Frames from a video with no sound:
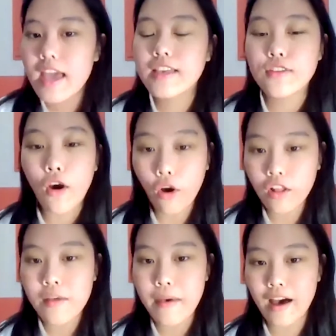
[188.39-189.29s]
It's
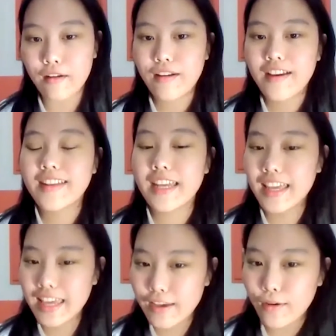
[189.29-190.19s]
all about the
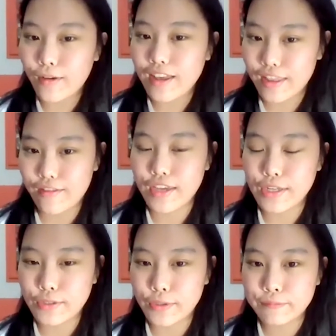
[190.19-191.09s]
ego
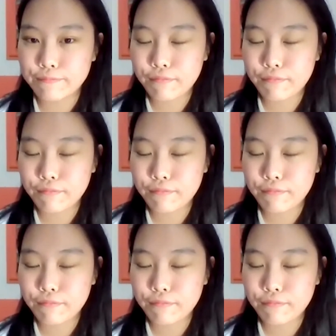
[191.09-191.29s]
individual.